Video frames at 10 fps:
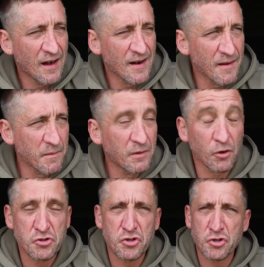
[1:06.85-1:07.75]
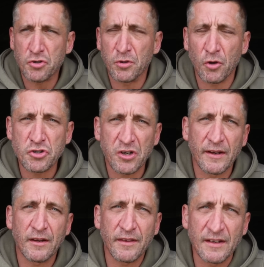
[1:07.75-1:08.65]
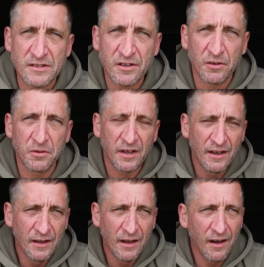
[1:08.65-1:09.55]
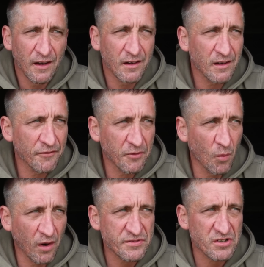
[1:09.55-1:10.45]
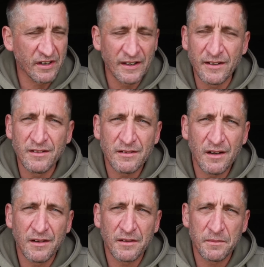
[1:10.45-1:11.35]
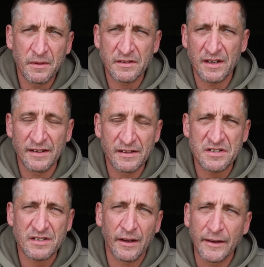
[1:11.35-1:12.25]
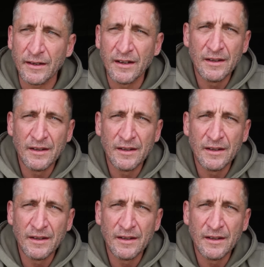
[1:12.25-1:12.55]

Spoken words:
Lodge Lake, I think it's called. From what I've seen, it is stunning.